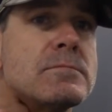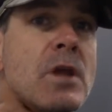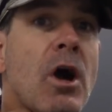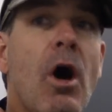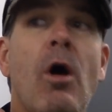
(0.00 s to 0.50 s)

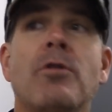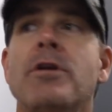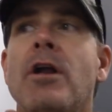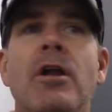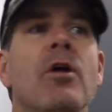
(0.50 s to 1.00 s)
Oh,
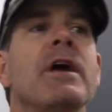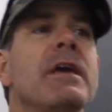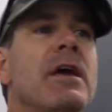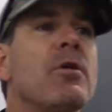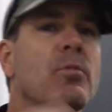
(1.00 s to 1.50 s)
no.
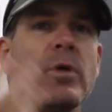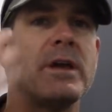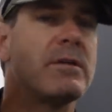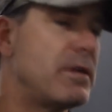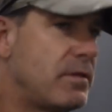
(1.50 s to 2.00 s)

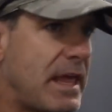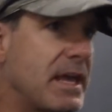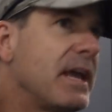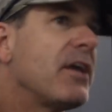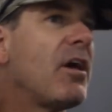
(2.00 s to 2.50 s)
They
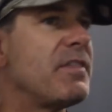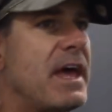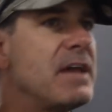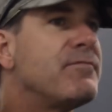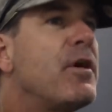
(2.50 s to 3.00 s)
can get on the
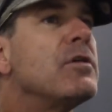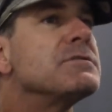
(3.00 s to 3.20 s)
headphones.